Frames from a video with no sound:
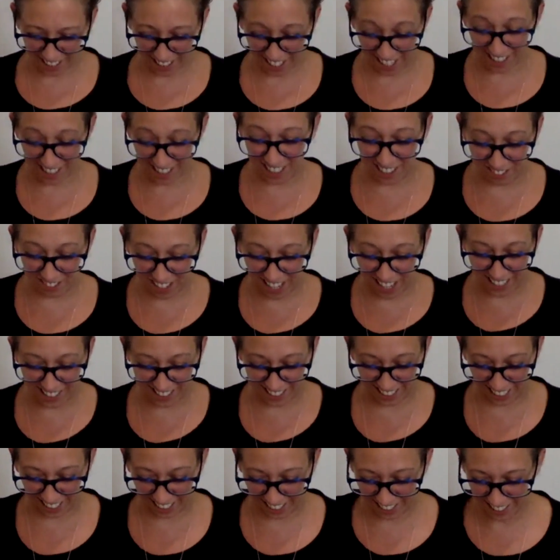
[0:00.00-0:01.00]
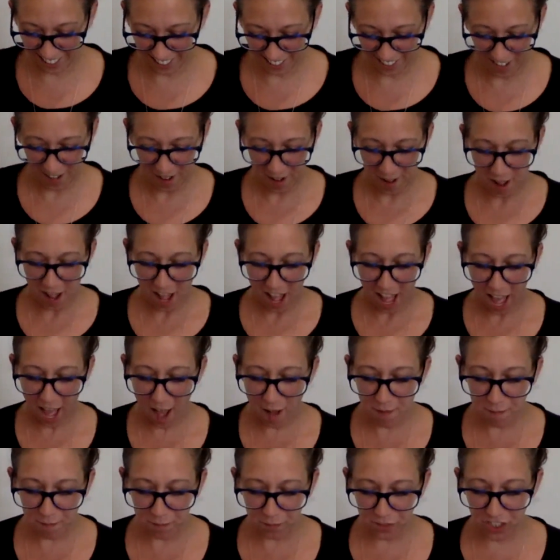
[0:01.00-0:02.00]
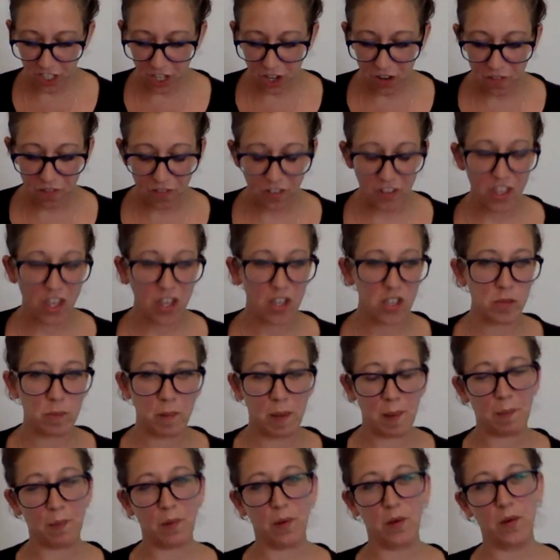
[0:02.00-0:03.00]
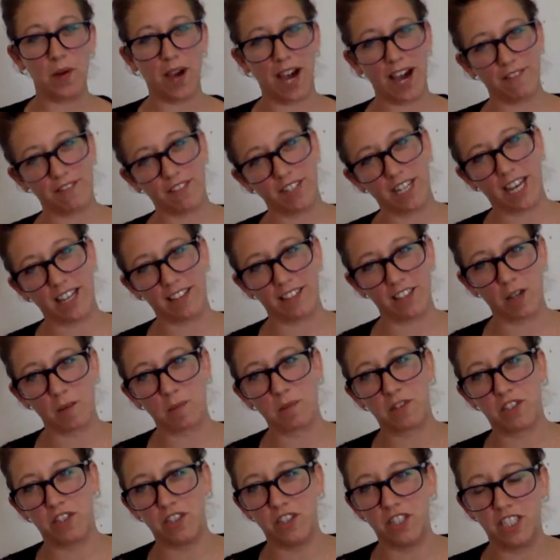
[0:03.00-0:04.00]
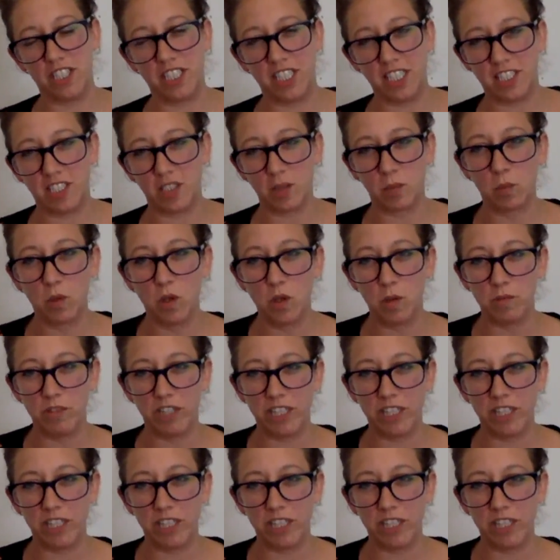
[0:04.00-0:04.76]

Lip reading: that's amazing. So for those people who haven't had the opportunity to warm